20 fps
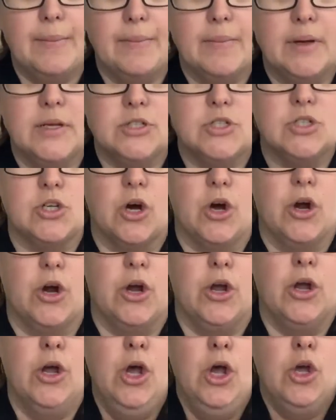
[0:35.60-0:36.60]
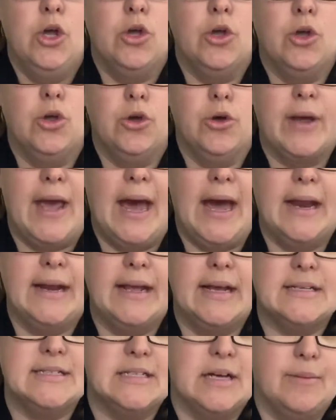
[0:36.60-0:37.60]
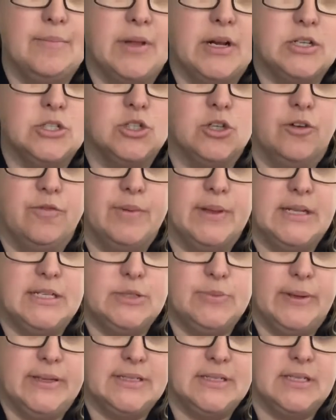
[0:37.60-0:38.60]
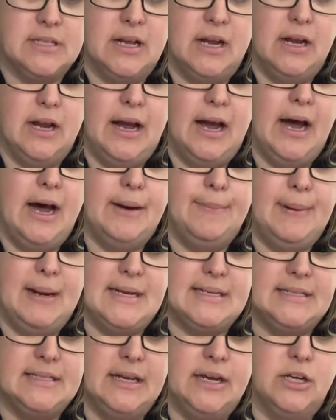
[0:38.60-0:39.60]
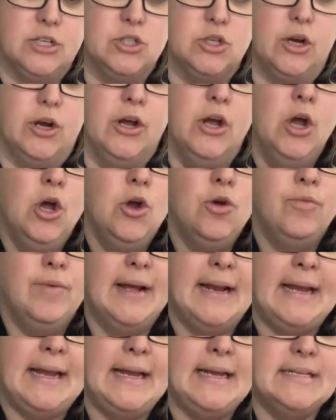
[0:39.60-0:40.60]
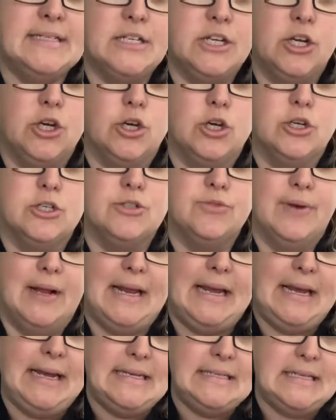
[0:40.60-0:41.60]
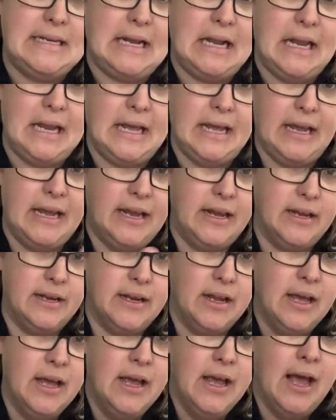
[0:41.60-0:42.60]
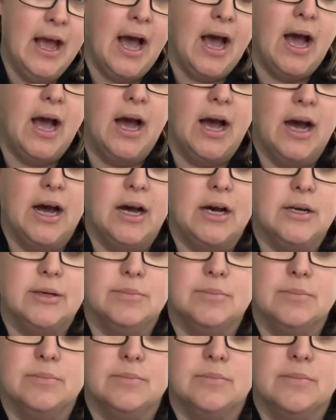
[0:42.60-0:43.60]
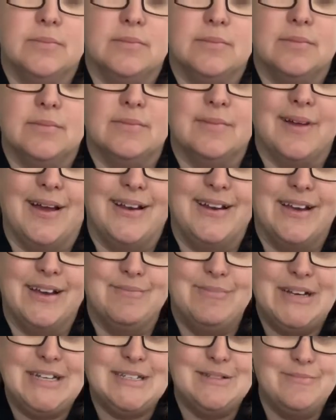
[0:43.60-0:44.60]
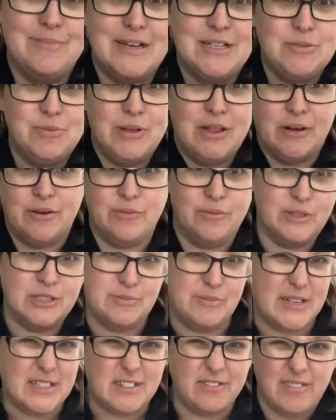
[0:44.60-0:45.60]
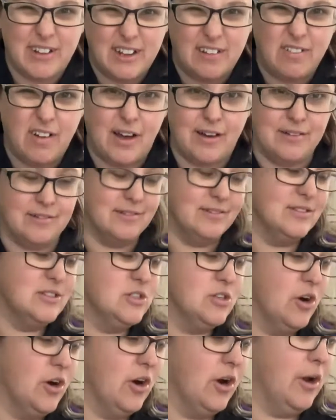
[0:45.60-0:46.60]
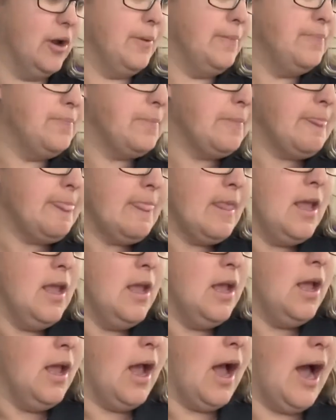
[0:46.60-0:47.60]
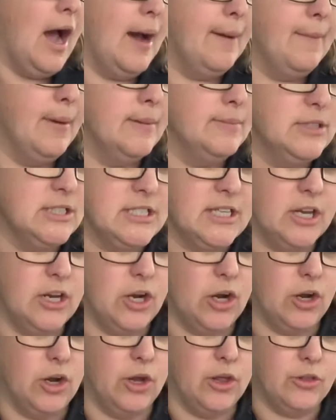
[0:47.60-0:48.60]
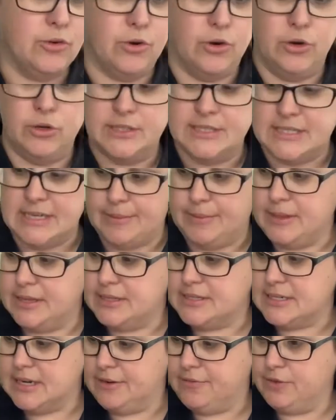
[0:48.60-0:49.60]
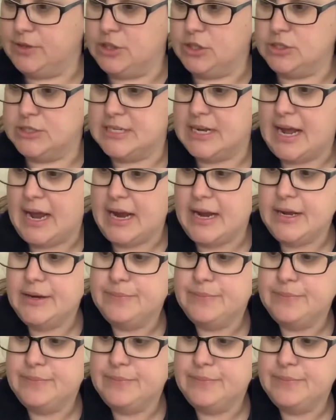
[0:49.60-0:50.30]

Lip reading: So you can get some that are soft, but this one's a hard plastic. So really easy to use, really easy to clean, and you can make some mess with it, which makes it really fun. So I'm just gonna go through some of the stuff with you today.